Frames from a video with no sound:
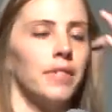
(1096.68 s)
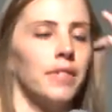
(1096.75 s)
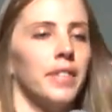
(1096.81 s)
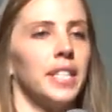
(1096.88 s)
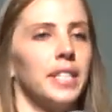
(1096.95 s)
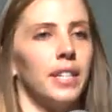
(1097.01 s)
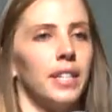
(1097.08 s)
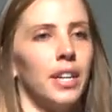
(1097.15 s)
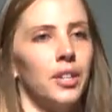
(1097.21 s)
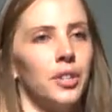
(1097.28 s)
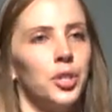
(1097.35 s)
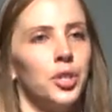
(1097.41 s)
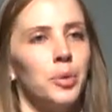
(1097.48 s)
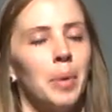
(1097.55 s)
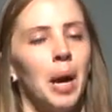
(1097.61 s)

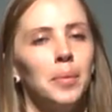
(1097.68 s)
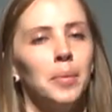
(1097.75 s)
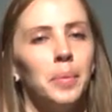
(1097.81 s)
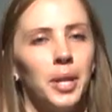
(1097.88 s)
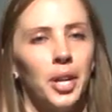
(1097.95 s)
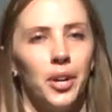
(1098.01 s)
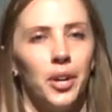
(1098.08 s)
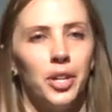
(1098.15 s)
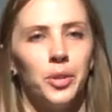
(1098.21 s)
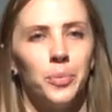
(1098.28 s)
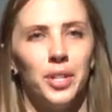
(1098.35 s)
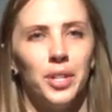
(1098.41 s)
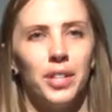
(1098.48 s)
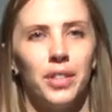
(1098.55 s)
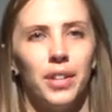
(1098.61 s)
investigators, you probably heard him
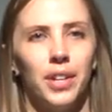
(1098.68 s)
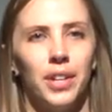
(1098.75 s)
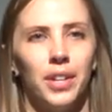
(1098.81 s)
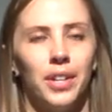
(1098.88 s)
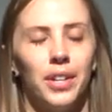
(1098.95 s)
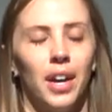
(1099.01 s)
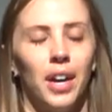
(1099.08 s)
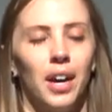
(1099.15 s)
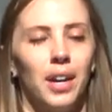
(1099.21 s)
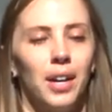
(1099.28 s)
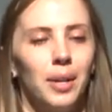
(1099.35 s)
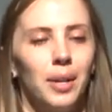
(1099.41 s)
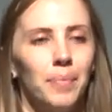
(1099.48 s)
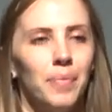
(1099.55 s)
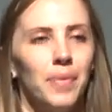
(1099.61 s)
with
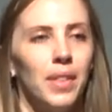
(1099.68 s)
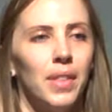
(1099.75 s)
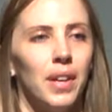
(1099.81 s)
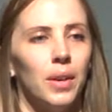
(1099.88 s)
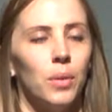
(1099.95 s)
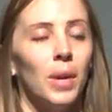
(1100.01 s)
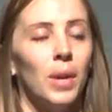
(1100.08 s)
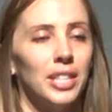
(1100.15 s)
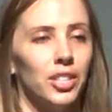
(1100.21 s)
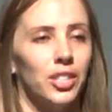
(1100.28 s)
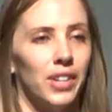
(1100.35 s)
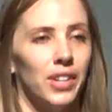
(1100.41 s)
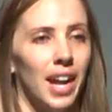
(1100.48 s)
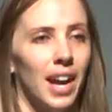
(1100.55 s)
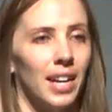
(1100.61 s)
the
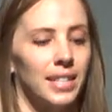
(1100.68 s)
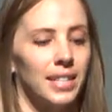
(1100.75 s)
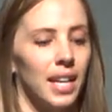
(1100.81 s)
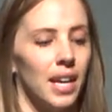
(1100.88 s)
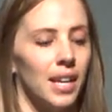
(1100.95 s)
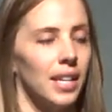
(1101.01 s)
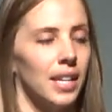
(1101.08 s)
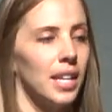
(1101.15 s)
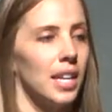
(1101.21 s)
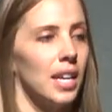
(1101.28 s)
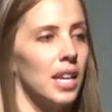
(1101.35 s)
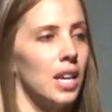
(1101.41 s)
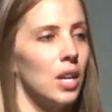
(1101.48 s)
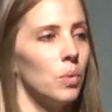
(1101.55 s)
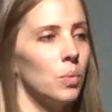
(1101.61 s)
Western accent,
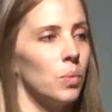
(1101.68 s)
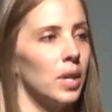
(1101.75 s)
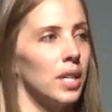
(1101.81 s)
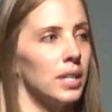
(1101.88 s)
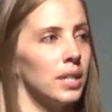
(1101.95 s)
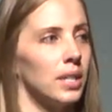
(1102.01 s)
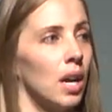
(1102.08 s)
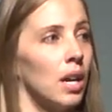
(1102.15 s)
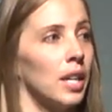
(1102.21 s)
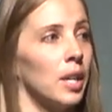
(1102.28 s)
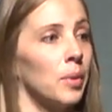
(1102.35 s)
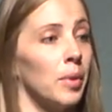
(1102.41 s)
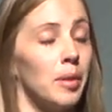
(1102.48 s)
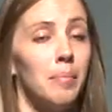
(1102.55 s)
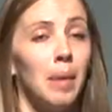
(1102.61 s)
he was
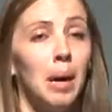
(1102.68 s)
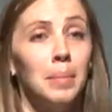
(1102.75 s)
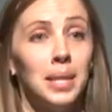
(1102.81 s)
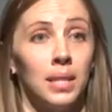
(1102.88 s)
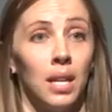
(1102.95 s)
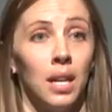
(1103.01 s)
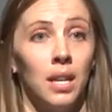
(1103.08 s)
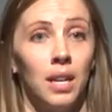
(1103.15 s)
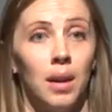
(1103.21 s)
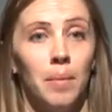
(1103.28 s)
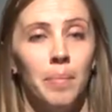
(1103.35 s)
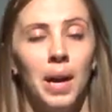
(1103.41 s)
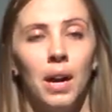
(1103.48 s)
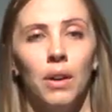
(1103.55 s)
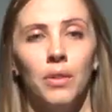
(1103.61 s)
talking with the Mama-san
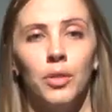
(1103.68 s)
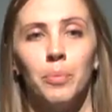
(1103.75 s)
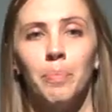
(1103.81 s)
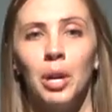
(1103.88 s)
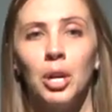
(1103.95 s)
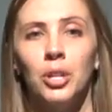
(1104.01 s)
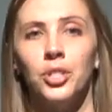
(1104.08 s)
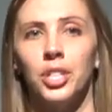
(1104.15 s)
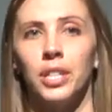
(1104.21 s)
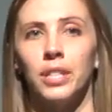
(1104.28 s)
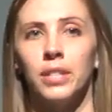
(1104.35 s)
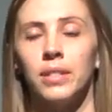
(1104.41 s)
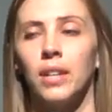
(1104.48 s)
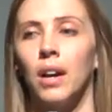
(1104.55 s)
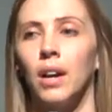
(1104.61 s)
about the
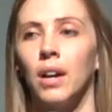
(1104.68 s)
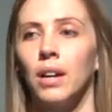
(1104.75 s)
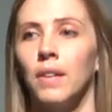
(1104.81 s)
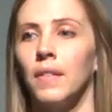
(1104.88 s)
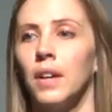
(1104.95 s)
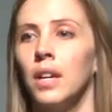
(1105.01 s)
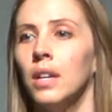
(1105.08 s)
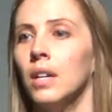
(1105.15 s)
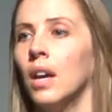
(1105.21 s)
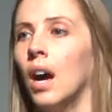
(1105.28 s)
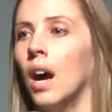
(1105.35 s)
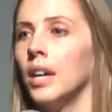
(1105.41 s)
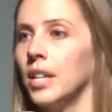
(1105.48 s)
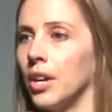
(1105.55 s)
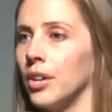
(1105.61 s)
purchase of
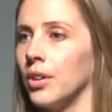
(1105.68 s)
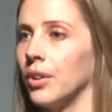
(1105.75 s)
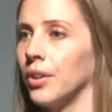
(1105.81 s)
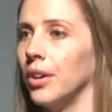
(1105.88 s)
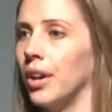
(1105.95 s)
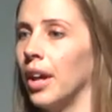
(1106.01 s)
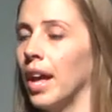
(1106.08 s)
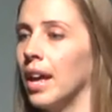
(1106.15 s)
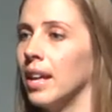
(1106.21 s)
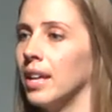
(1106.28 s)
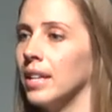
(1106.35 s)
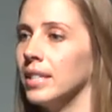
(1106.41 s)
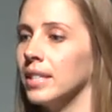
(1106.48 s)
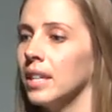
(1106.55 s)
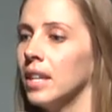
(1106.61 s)
a young girl.
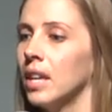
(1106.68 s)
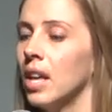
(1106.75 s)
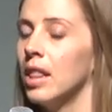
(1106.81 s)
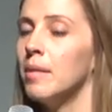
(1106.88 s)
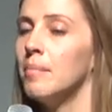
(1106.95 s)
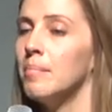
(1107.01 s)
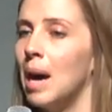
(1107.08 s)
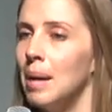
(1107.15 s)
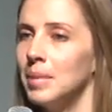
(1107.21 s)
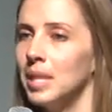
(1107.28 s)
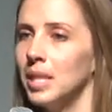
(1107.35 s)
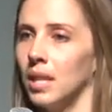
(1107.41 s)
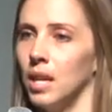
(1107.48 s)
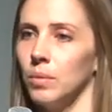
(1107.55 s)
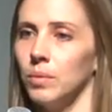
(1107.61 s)
And the
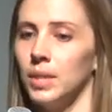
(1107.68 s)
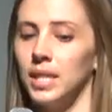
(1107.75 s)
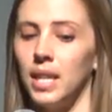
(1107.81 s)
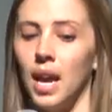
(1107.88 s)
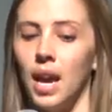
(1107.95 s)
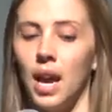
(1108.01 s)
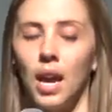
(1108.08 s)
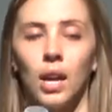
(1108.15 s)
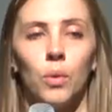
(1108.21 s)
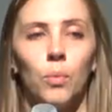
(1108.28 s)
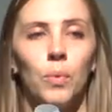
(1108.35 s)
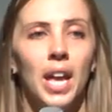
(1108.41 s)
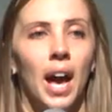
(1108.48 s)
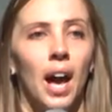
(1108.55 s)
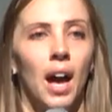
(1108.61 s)
Mama-san was saying,
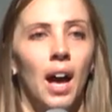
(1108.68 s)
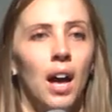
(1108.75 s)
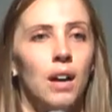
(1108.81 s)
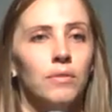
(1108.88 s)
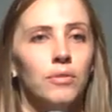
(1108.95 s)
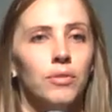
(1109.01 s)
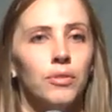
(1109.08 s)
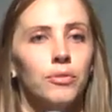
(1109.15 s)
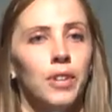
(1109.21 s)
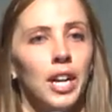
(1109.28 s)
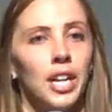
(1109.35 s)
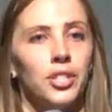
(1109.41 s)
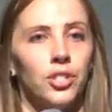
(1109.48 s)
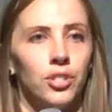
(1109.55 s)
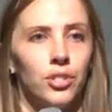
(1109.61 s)
we have
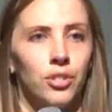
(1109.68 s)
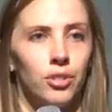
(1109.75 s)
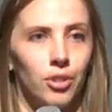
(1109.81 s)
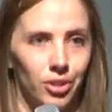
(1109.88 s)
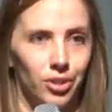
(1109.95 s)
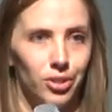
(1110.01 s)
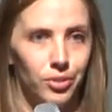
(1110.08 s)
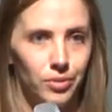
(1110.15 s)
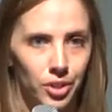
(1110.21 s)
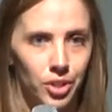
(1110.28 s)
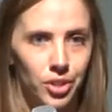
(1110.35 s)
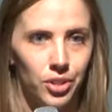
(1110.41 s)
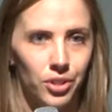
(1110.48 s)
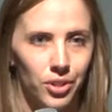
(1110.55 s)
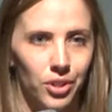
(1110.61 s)
fresh girls,
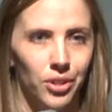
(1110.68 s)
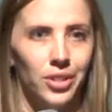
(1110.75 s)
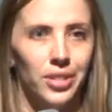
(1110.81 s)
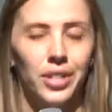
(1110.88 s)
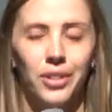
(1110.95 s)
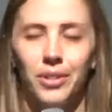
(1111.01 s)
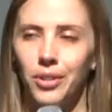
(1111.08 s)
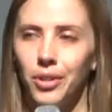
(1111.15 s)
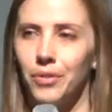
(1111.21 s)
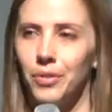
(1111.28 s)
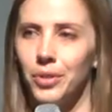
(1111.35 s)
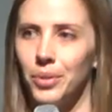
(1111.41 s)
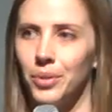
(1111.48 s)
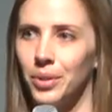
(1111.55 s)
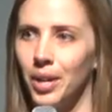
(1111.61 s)
virgin girls, I don't
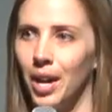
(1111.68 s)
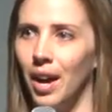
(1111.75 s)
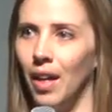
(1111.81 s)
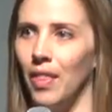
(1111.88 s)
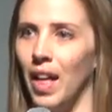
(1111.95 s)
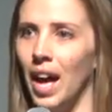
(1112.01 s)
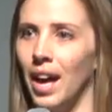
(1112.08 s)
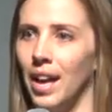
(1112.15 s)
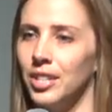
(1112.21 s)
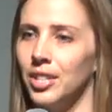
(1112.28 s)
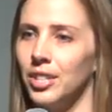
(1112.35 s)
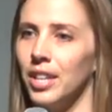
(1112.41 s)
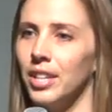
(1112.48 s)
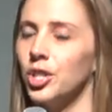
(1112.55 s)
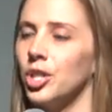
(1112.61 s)
know if you caught that,
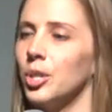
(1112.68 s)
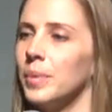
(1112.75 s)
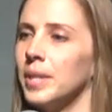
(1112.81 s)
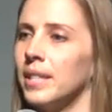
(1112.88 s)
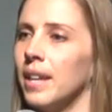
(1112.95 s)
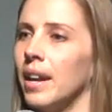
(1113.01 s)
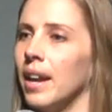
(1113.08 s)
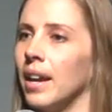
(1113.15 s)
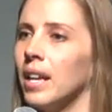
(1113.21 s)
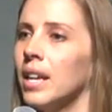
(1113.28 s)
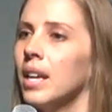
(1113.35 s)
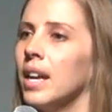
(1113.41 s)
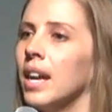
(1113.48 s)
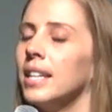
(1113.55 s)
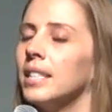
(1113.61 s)
and then she was
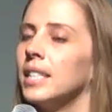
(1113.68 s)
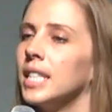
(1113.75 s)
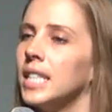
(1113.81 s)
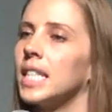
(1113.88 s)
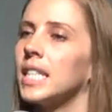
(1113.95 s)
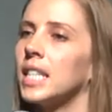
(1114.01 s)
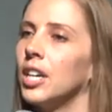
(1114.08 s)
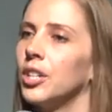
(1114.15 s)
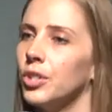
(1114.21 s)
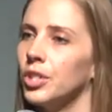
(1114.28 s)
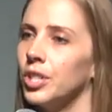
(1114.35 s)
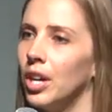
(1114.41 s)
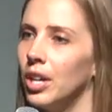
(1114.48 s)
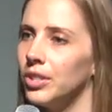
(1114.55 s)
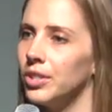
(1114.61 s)
saying, it's $600
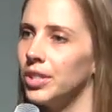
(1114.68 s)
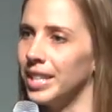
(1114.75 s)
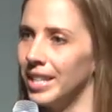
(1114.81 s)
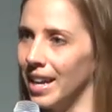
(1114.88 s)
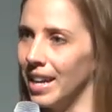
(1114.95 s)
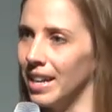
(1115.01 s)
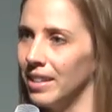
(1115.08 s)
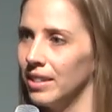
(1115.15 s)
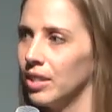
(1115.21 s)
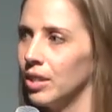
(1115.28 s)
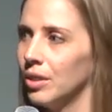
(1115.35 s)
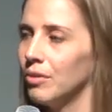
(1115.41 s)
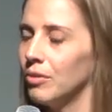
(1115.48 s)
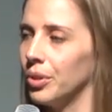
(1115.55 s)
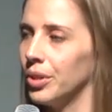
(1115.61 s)
a night
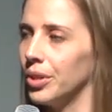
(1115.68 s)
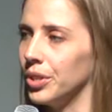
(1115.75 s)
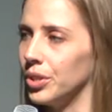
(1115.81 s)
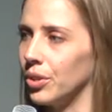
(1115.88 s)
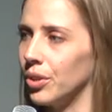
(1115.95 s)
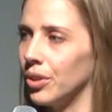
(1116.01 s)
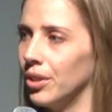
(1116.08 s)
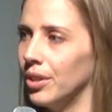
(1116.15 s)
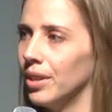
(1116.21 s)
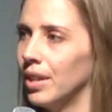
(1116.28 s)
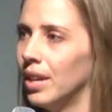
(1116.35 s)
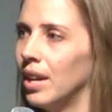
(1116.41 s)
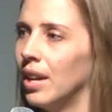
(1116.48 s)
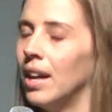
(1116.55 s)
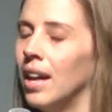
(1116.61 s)
for this
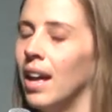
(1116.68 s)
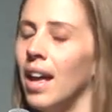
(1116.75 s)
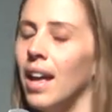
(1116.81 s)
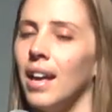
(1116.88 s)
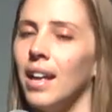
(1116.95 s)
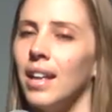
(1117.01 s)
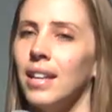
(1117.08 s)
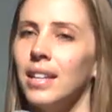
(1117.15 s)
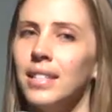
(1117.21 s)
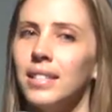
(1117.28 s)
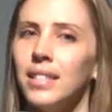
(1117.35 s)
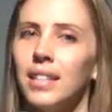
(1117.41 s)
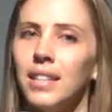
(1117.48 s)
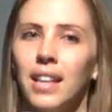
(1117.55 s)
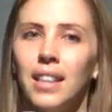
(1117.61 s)
girl. And
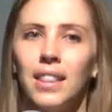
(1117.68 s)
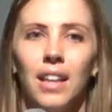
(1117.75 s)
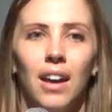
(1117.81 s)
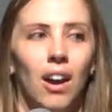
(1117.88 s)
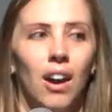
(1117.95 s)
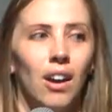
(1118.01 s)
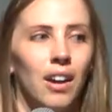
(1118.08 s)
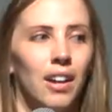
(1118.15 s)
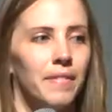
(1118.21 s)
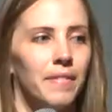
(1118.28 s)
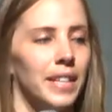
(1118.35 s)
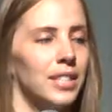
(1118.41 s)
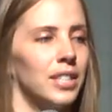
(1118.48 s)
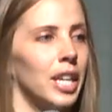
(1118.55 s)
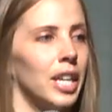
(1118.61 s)
then our
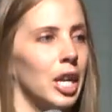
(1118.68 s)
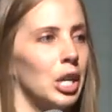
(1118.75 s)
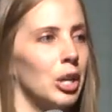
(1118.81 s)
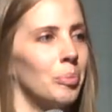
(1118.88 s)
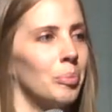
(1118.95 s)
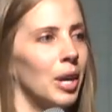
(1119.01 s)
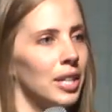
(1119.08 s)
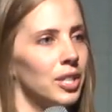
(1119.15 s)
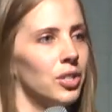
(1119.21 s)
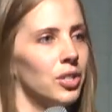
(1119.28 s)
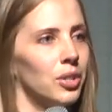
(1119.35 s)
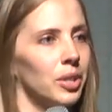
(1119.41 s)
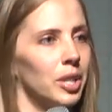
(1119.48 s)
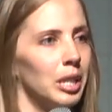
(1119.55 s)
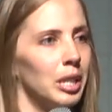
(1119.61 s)
investigator pressed
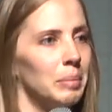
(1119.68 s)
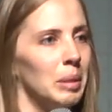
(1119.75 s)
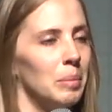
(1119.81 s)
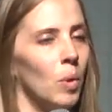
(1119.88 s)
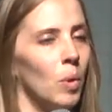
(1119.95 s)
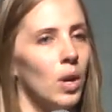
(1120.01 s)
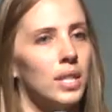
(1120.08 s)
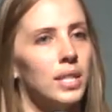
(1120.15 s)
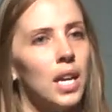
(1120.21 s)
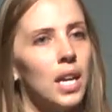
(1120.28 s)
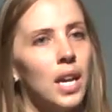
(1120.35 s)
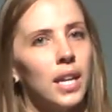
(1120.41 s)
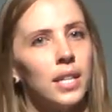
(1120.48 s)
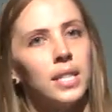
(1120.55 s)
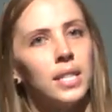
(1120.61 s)
her a little bit more,
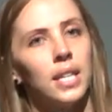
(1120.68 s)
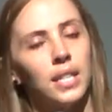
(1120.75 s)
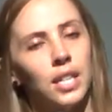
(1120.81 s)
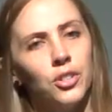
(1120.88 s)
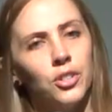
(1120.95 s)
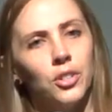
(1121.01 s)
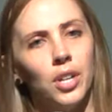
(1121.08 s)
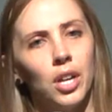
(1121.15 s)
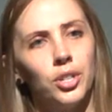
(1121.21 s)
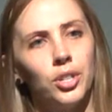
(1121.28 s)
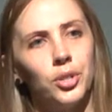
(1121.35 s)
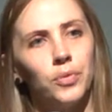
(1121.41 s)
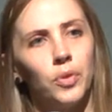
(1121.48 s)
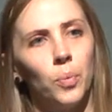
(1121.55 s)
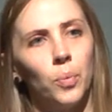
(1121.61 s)
saying
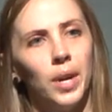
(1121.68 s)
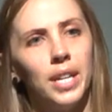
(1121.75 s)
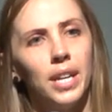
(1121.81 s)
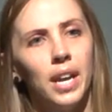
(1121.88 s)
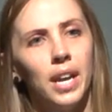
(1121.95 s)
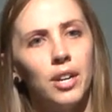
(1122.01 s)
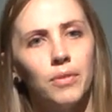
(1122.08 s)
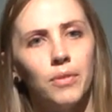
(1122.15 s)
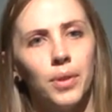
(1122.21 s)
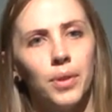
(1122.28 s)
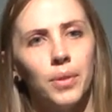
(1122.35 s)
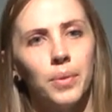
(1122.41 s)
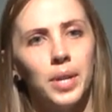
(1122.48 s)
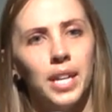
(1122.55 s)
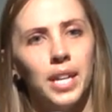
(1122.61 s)
$600 for one night or for
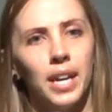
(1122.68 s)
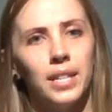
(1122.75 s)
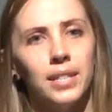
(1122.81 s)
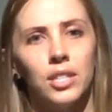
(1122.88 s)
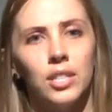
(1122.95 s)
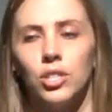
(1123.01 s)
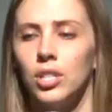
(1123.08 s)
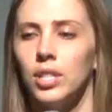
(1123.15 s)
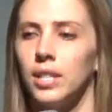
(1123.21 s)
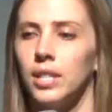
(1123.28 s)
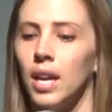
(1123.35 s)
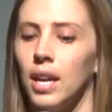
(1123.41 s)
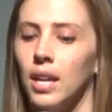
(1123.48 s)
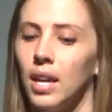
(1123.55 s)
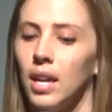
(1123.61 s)
3 nights, and she
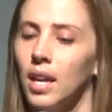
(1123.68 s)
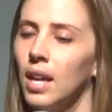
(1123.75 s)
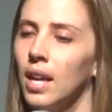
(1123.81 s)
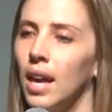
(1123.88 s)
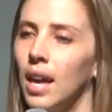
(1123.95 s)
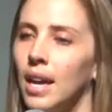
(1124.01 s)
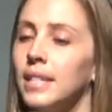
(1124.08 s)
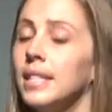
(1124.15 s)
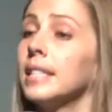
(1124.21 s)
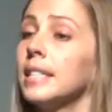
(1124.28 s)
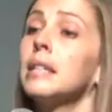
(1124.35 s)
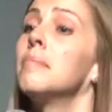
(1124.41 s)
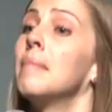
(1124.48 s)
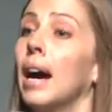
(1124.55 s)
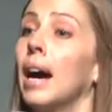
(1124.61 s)
said, it
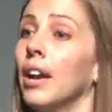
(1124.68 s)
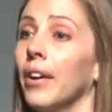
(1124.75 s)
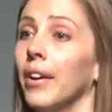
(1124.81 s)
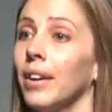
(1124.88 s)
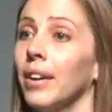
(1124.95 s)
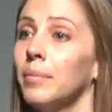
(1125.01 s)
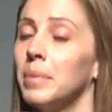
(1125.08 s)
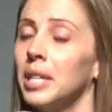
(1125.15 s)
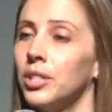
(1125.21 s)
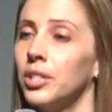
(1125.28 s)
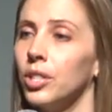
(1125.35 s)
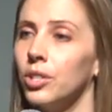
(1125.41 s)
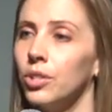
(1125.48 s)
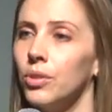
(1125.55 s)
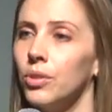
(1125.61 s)
doesn't matter, because
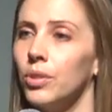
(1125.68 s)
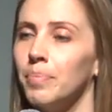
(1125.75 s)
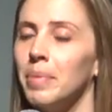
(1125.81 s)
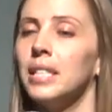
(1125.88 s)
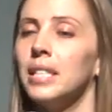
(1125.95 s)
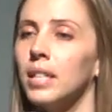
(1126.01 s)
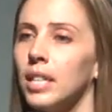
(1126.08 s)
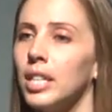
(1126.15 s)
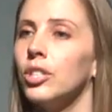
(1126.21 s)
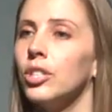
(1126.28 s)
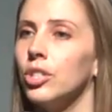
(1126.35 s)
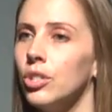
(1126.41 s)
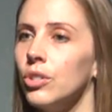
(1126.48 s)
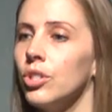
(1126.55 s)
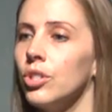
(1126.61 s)
as soon
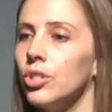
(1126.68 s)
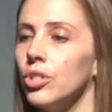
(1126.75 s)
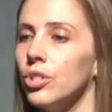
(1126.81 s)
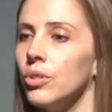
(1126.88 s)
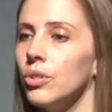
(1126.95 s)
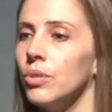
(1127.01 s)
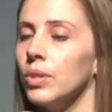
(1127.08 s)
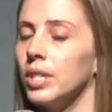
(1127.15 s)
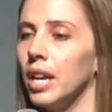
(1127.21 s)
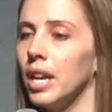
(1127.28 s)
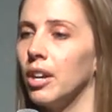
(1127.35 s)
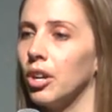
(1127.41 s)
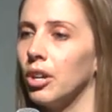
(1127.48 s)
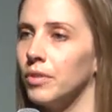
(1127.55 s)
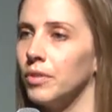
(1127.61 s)
as you
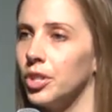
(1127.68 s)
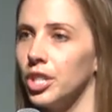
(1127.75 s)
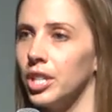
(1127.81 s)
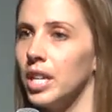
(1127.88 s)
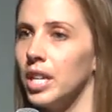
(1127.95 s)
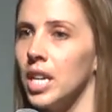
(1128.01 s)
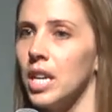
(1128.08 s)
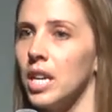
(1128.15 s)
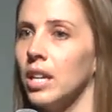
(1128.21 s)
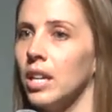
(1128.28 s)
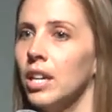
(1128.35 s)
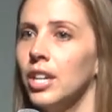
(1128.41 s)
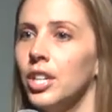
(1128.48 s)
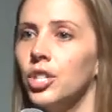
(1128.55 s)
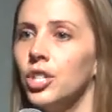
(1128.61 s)
take her
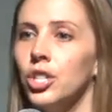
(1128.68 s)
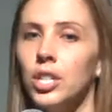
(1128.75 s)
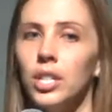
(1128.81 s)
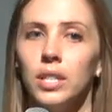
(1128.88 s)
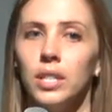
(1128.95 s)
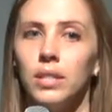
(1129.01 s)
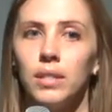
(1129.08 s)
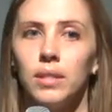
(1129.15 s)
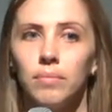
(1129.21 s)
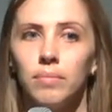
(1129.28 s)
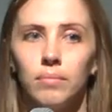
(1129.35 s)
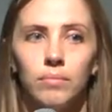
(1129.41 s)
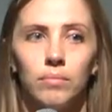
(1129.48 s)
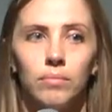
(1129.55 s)
virginity, she's